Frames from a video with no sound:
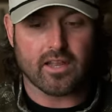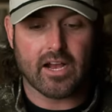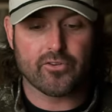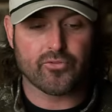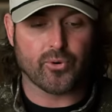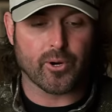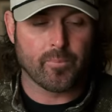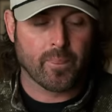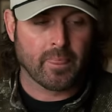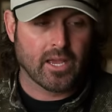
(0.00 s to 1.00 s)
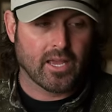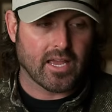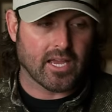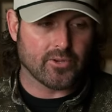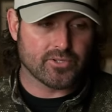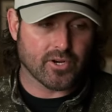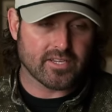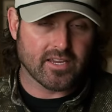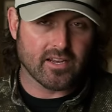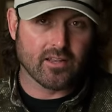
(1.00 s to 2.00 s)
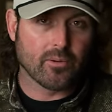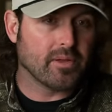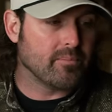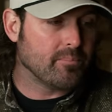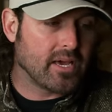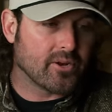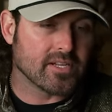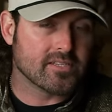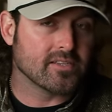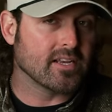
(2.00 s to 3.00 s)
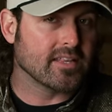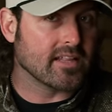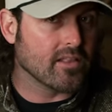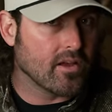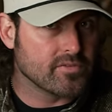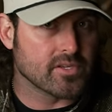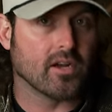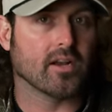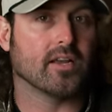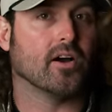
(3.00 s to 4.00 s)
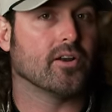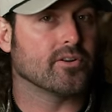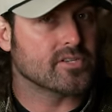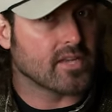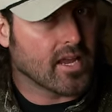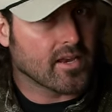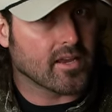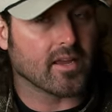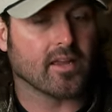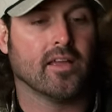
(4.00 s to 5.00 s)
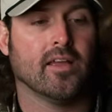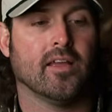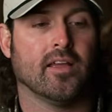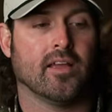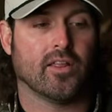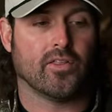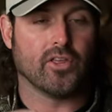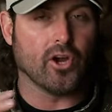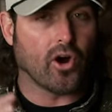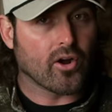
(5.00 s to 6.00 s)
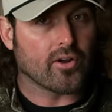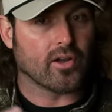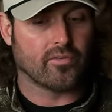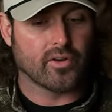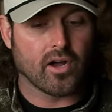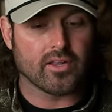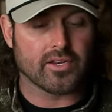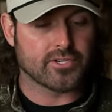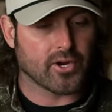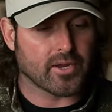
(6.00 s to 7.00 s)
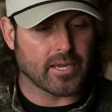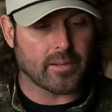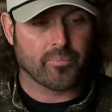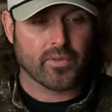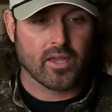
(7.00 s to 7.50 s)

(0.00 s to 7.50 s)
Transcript: allows for, and you start to get a little bit better at singing that love song and understanding the art of calling a turkey,